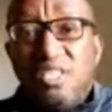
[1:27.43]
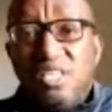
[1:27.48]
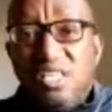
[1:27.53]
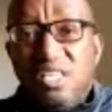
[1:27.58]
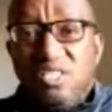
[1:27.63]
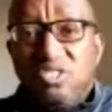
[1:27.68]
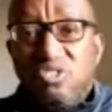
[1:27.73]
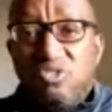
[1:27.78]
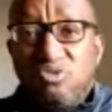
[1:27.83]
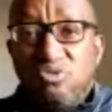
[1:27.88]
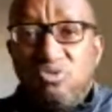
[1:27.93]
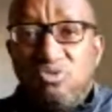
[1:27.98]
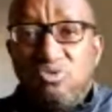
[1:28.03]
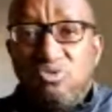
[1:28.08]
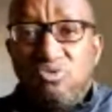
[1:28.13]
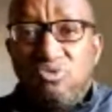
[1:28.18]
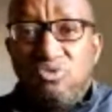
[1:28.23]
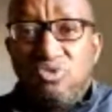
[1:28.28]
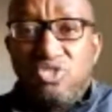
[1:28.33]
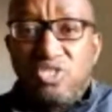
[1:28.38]
needs to
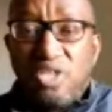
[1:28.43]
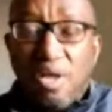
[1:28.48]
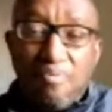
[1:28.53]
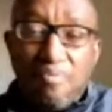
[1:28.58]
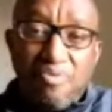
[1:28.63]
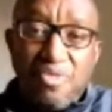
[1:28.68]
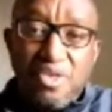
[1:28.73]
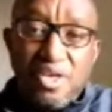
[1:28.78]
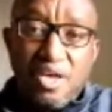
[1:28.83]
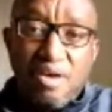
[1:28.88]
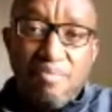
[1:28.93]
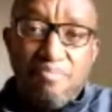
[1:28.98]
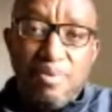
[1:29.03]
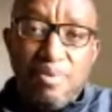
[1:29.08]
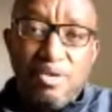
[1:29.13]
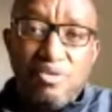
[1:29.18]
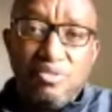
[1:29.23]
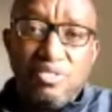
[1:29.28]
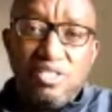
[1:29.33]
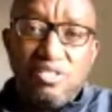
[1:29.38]
do something
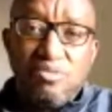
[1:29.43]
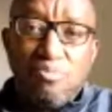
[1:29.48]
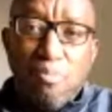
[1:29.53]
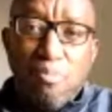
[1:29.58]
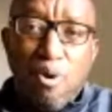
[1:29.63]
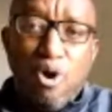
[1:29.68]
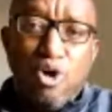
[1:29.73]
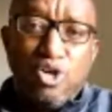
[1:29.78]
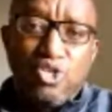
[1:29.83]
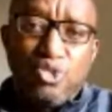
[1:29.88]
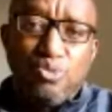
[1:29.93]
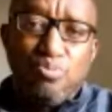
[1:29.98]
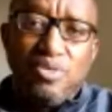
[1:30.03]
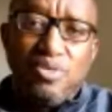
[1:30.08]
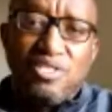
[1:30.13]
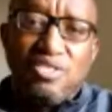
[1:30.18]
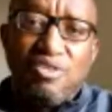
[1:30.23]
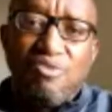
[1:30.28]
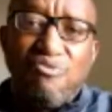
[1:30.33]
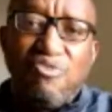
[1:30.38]
about it. More
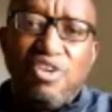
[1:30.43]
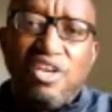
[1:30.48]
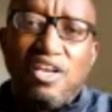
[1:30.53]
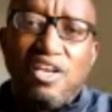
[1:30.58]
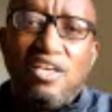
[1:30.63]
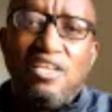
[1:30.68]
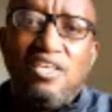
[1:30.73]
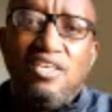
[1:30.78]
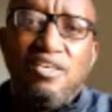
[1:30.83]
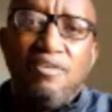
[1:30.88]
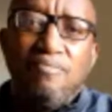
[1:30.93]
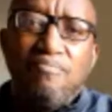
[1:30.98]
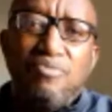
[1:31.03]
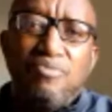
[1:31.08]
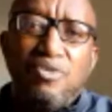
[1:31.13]
specifically,